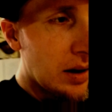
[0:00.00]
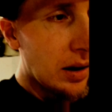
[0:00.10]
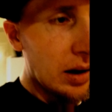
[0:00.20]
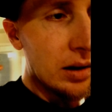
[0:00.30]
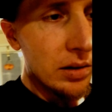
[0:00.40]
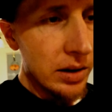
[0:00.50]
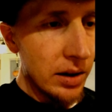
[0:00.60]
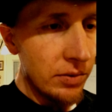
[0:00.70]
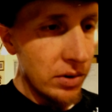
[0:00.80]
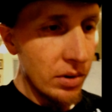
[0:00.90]
I'll
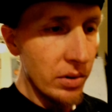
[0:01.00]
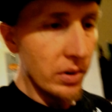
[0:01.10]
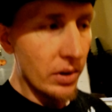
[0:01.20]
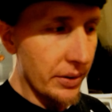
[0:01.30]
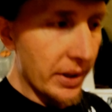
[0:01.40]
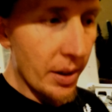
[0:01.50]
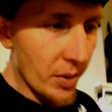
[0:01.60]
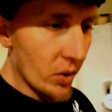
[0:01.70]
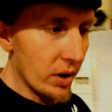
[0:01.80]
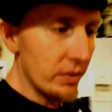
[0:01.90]
give you a little
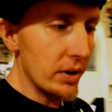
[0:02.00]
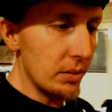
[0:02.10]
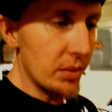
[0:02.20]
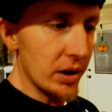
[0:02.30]
demo of it,